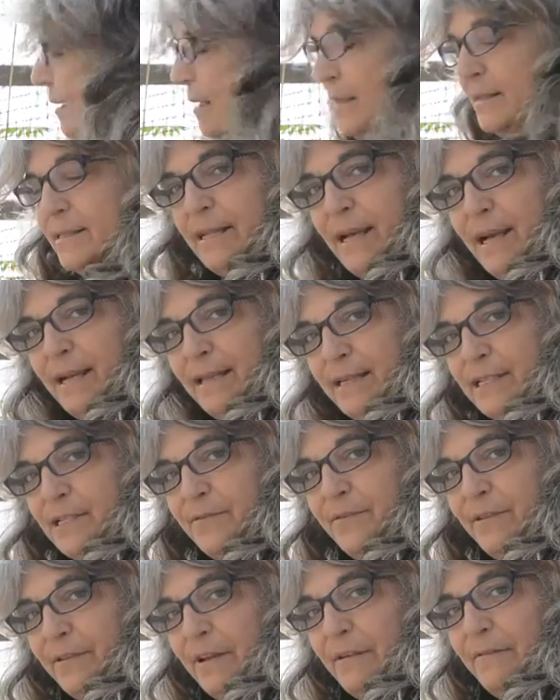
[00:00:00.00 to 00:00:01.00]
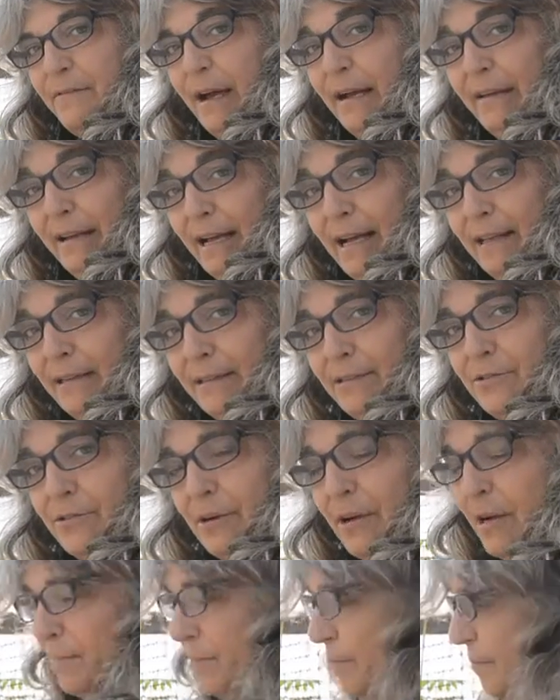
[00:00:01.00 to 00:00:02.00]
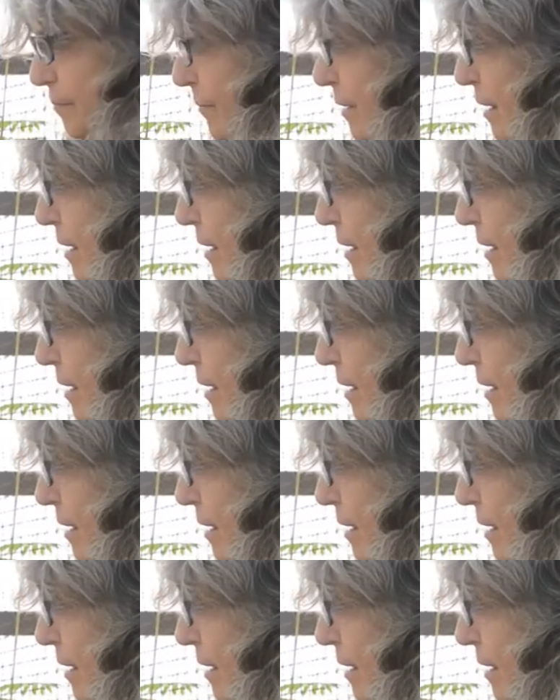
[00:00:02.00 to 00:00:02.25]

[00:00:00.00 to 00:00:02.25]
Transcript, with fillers: inside this 55 gallon drum.